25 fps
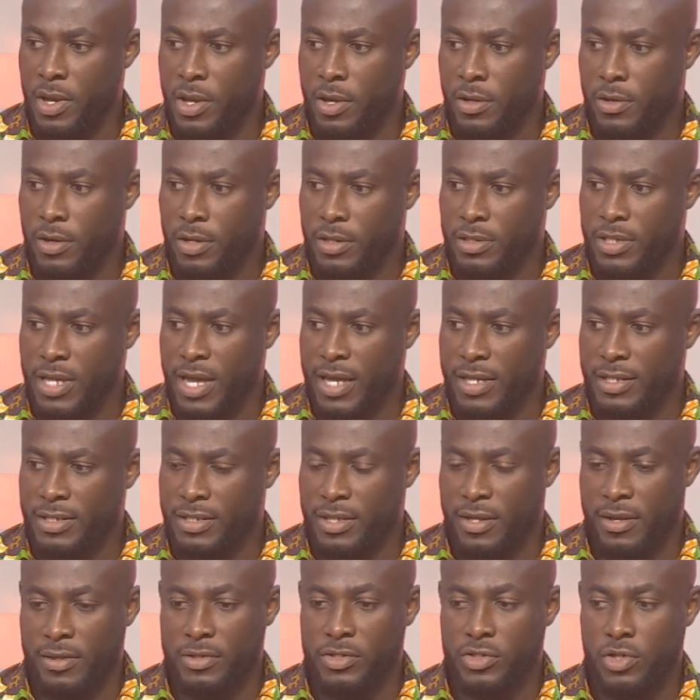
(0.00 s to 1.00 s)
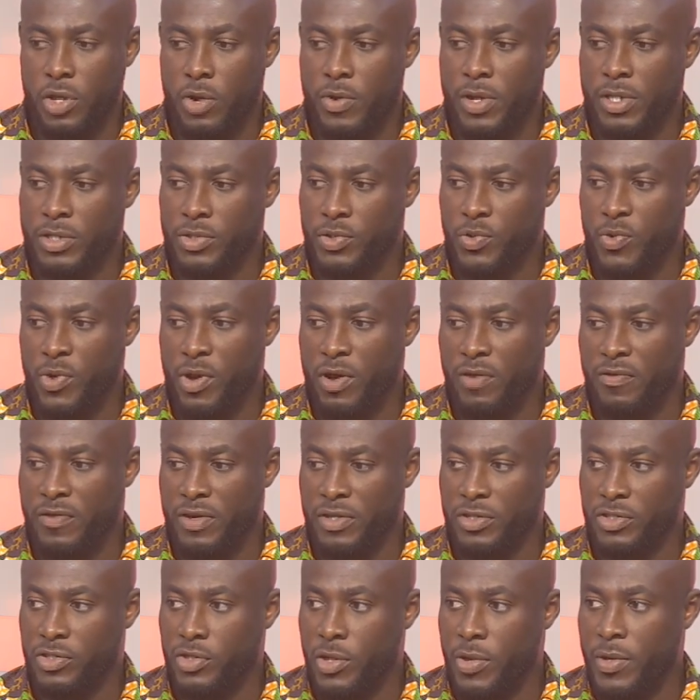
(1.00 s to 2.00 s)
because that is the surest way of
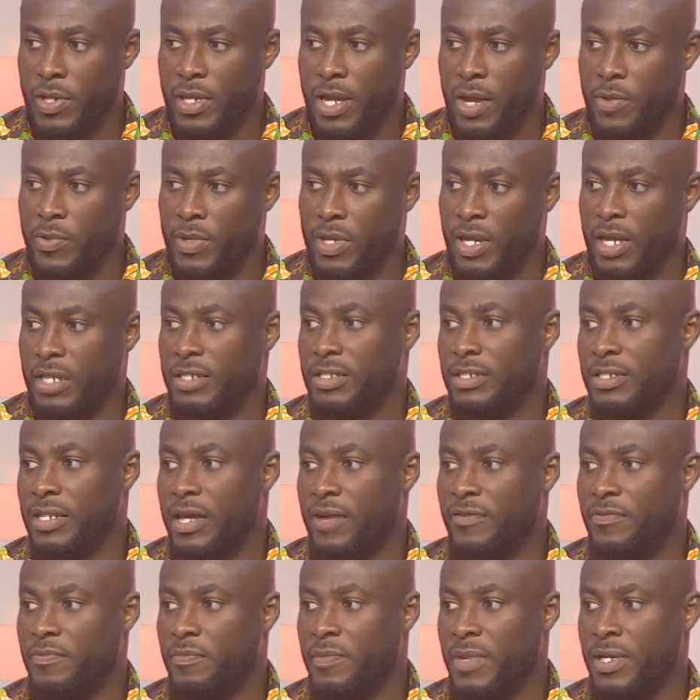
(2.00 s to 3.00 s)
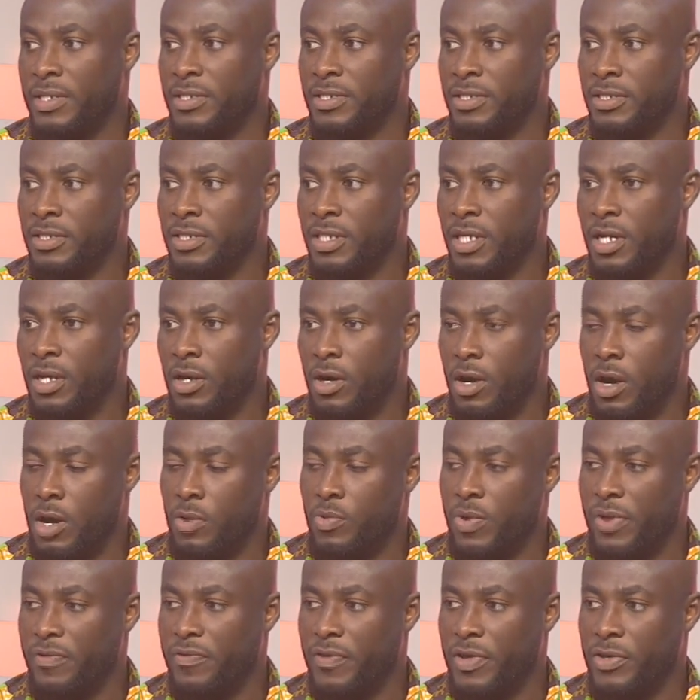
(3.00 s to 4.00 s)
ensuring that we get enough money or
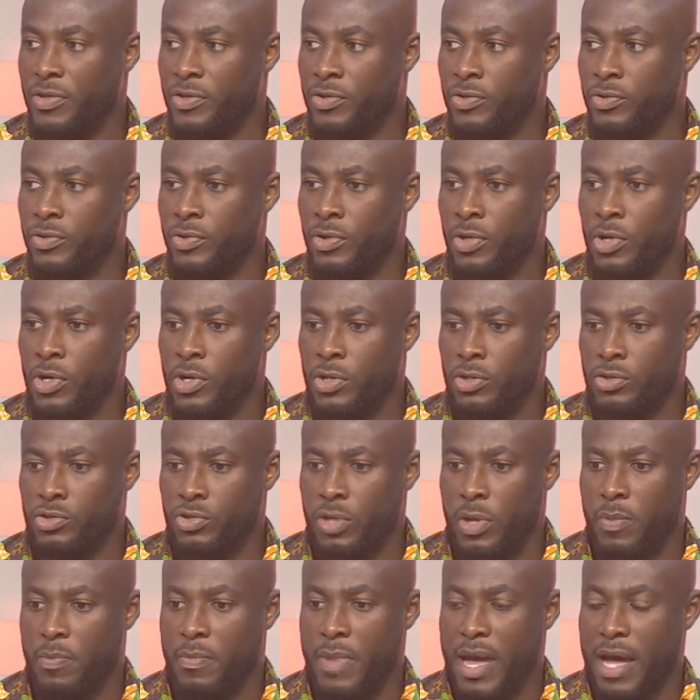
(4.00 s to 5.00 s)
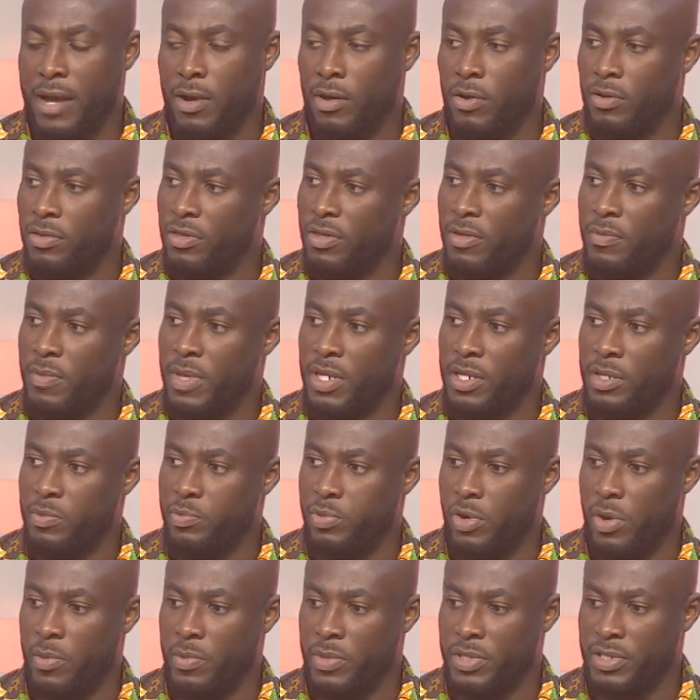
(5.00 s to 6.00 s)
revenue to embark on the many
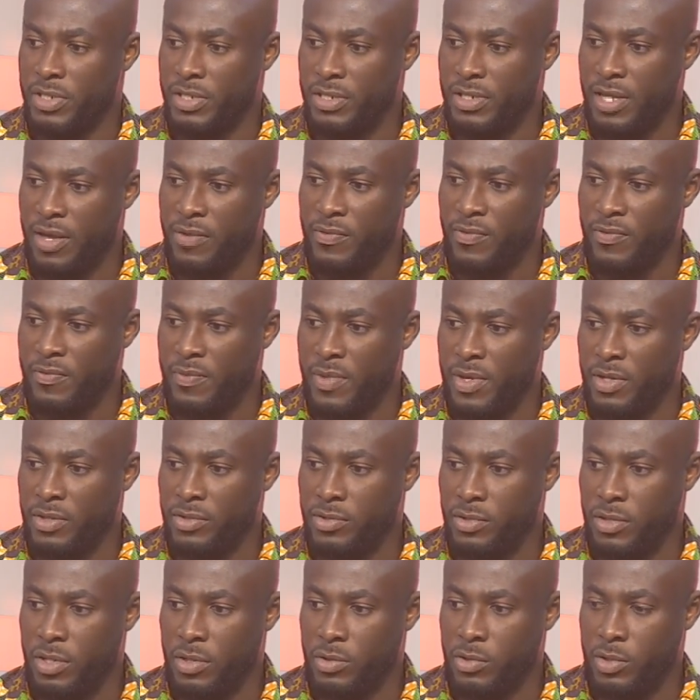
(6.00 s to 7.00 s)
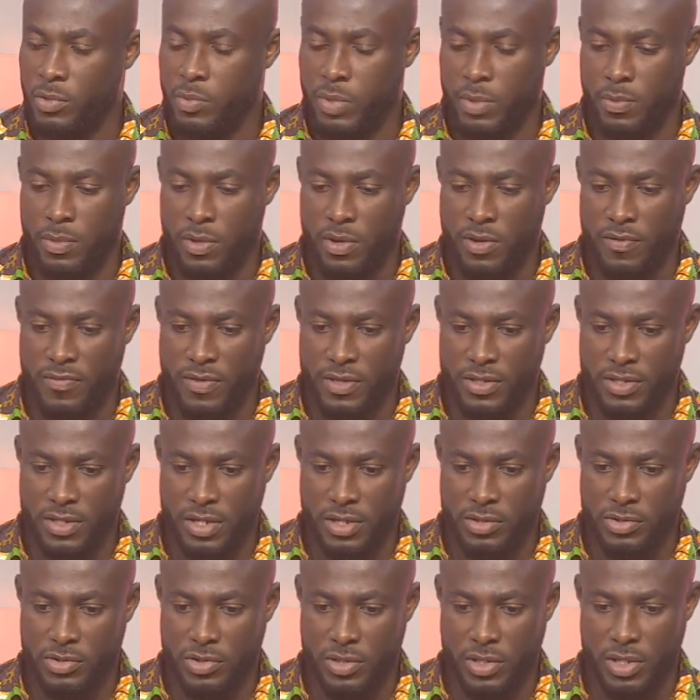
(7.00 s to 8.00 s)
promises that we've made to the good people of this
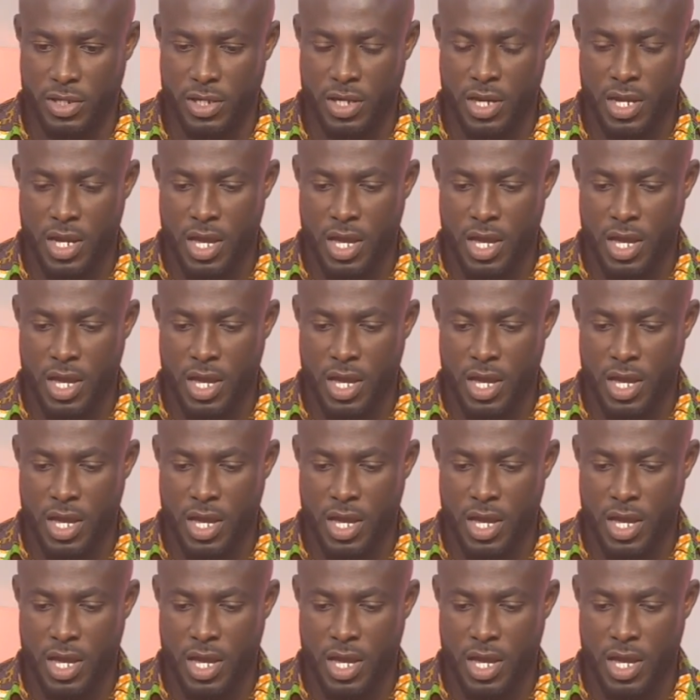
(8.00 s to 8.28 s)
country.